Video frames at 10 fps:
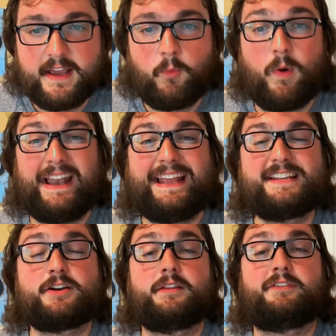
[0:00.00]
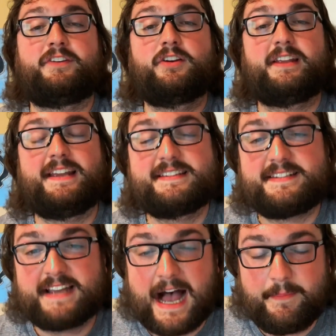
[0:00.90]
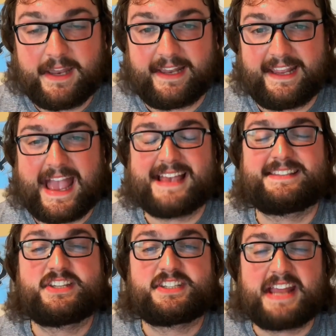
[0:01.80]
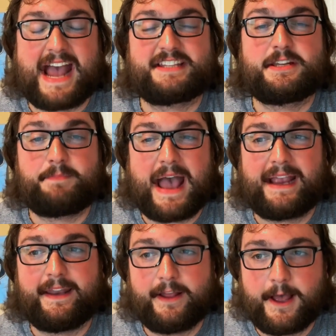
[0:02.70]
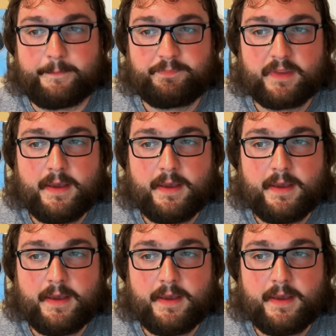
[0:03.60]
When he's on the field, he is dominant. He has the stats to back it up.